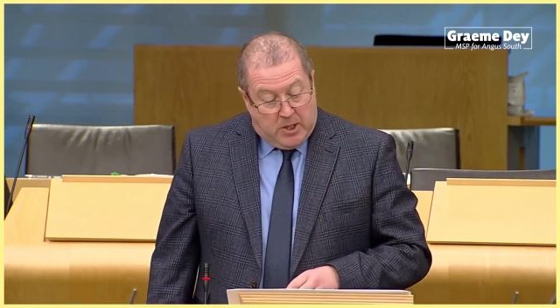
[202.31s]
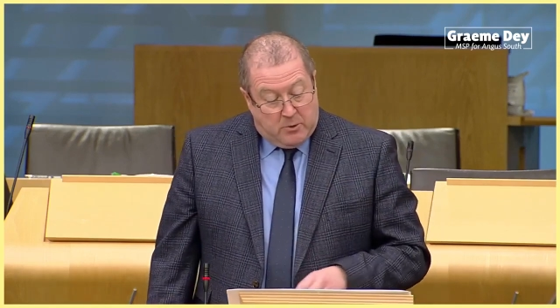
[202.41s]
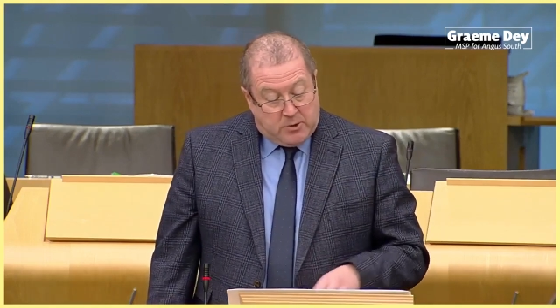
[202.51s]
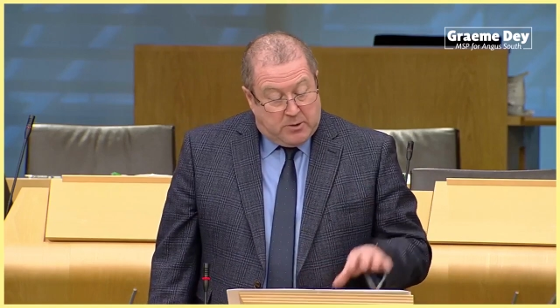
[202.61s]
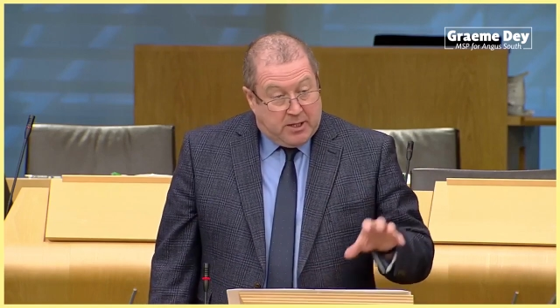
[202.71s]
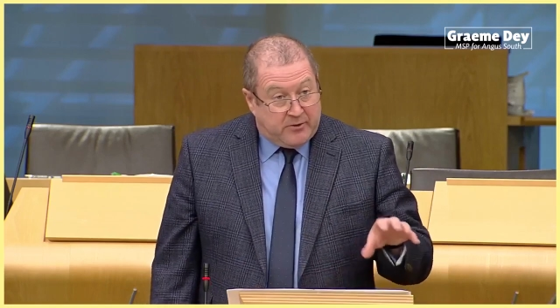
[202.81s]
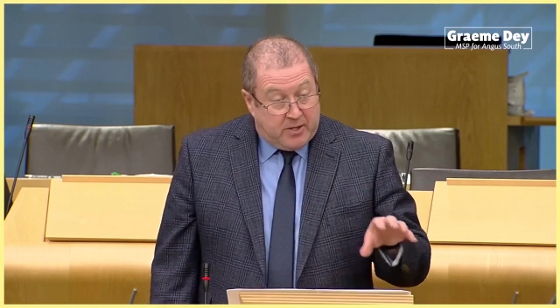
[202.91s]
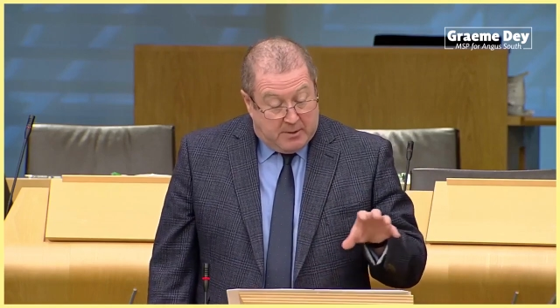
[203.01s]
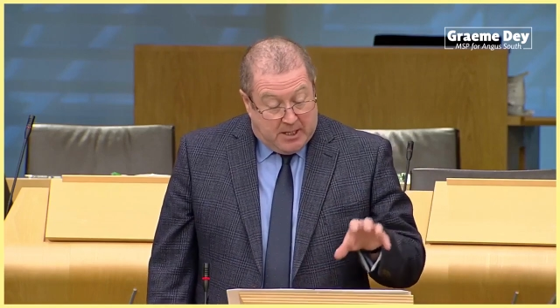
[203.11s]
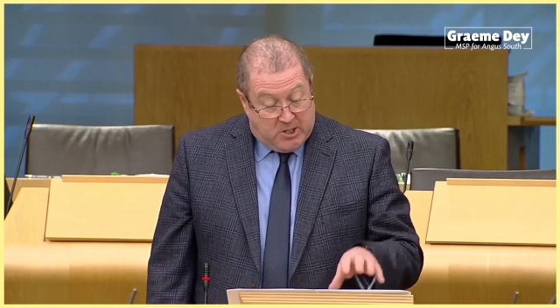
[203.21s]
which would have to
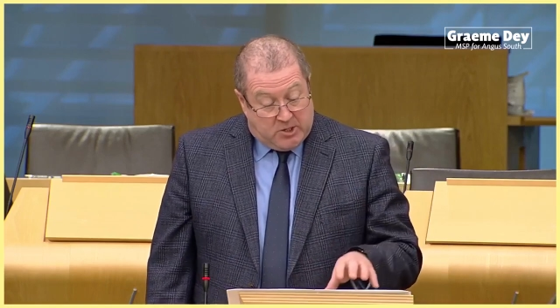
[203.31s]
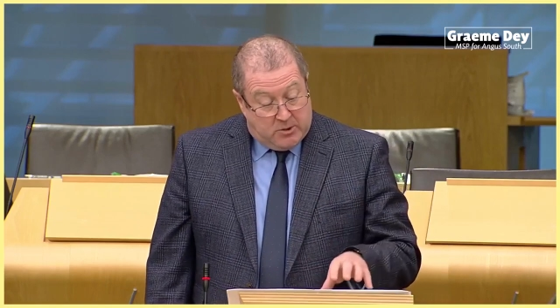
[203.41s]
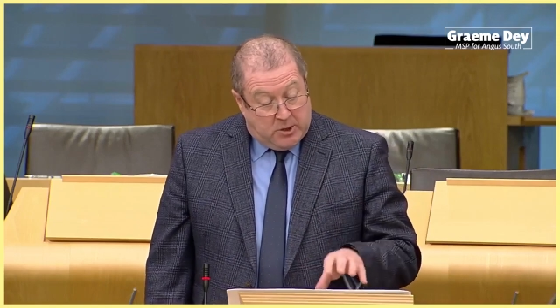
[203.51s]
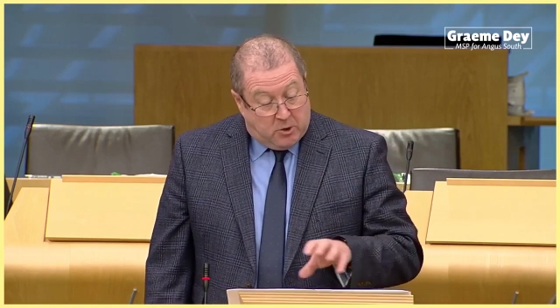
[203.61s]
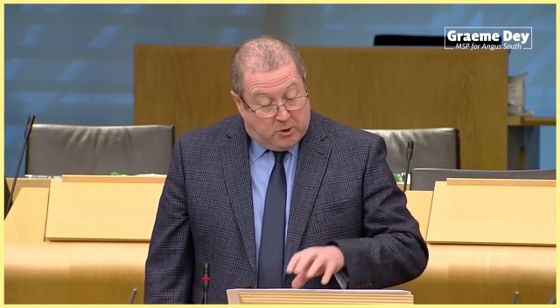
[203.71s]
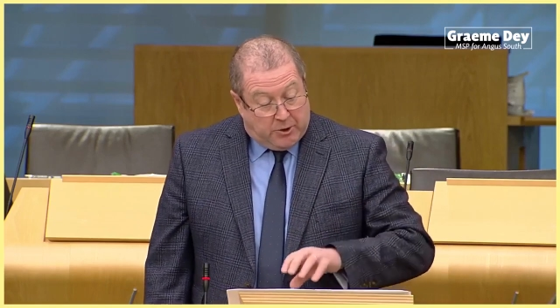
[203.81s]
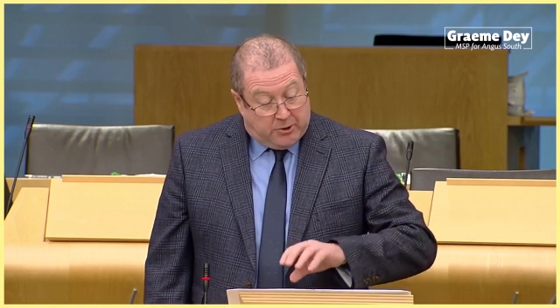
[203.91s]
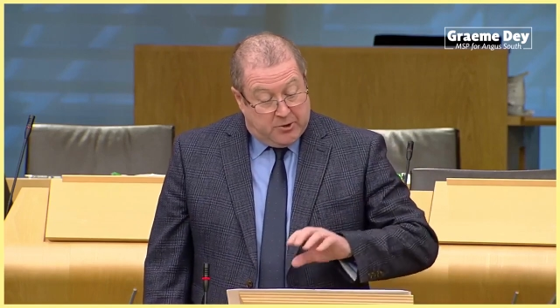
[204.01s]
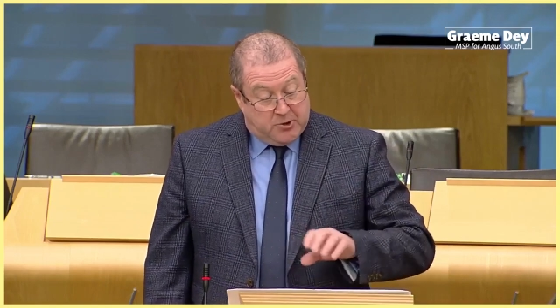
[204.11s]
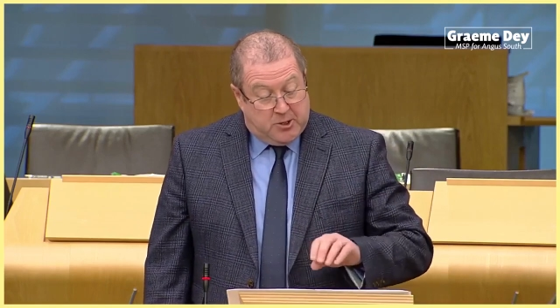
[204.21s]
be issued in order
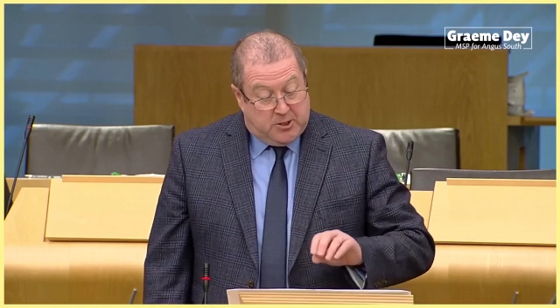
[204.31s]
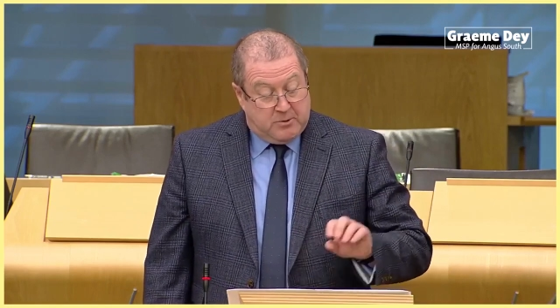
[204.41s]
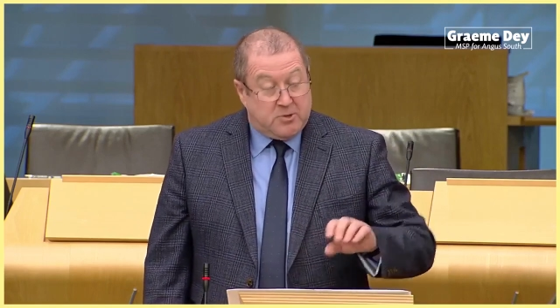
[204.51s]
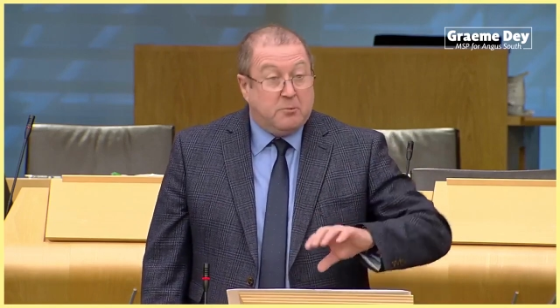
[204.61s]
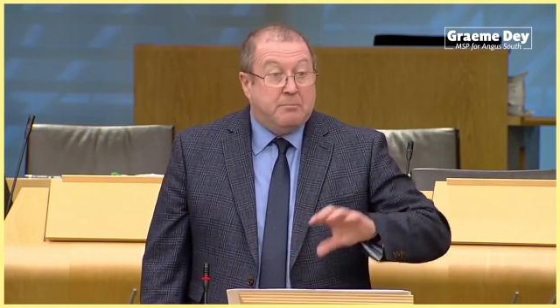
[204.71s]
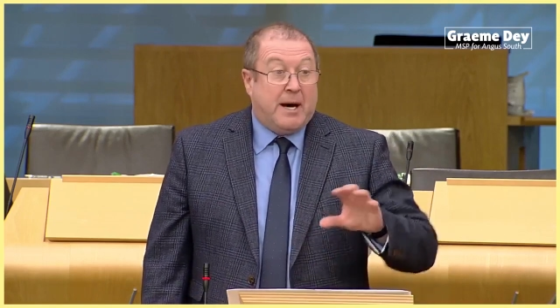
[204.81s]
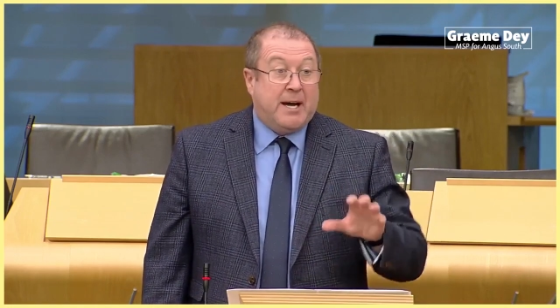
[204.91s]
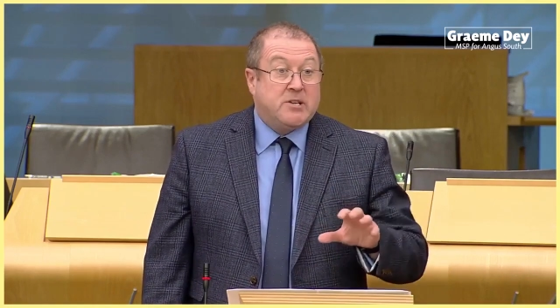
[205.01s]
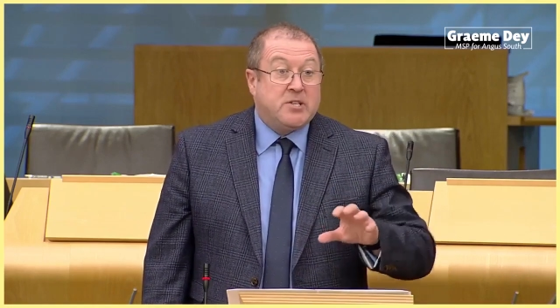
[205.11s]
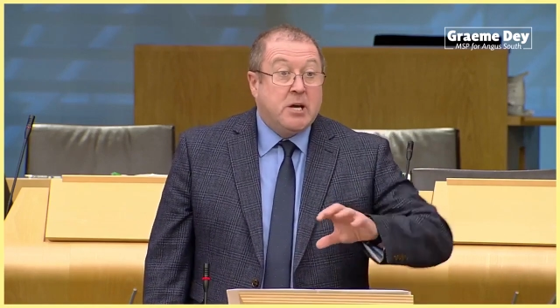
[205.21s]
to ensure there was no
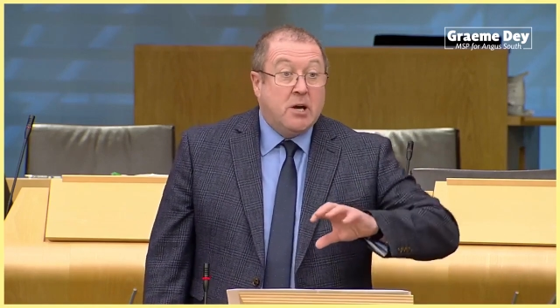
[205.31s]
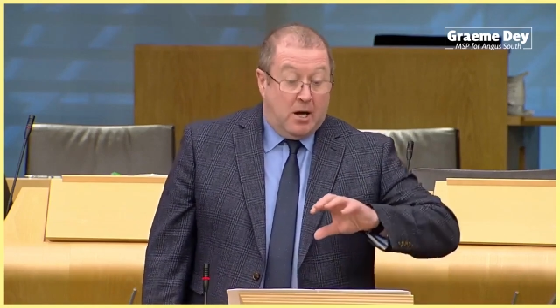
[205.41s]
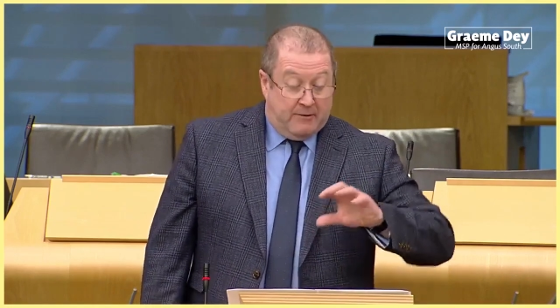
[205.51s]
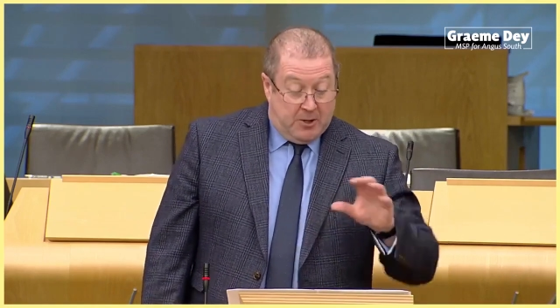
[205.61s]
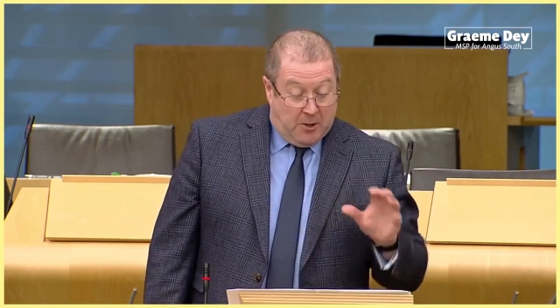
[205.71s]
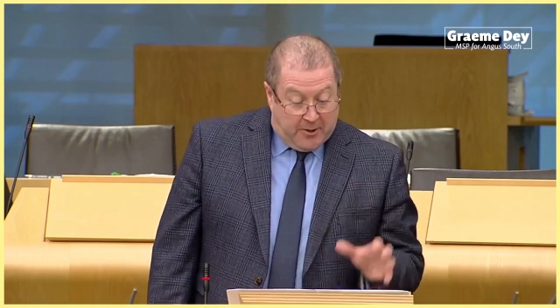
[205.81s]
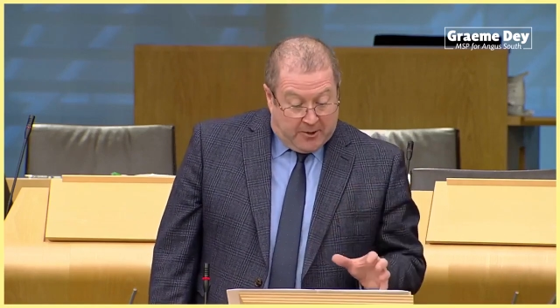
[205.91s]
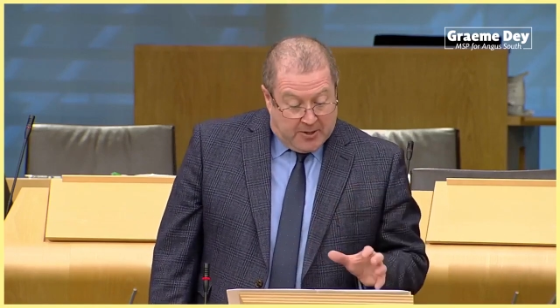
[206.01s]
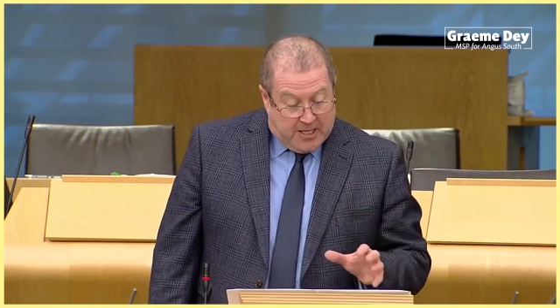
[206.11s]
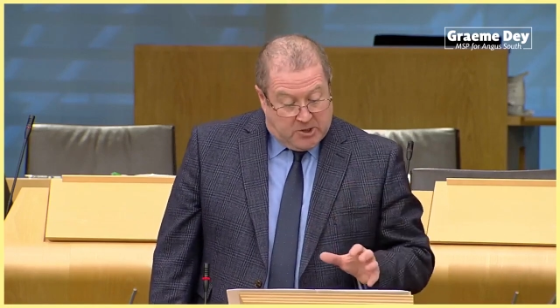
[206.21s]
bias of another
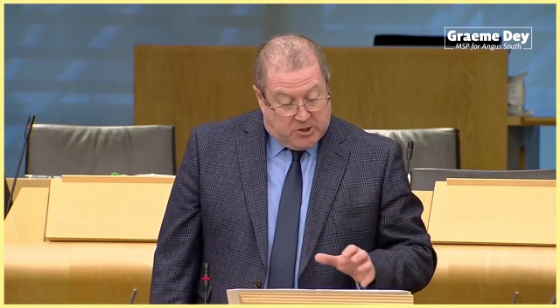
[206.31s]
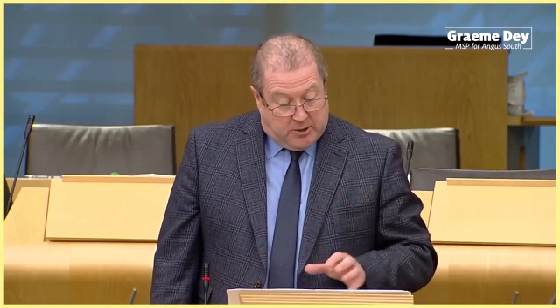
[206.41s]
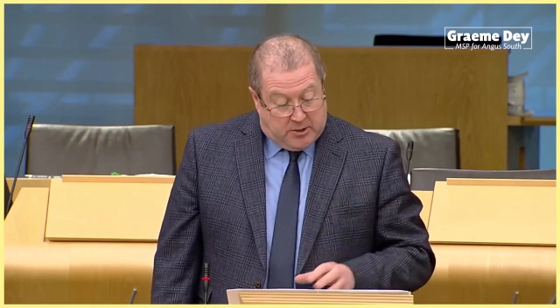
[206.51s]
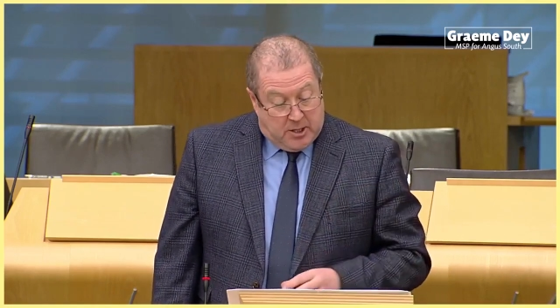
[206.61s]
nature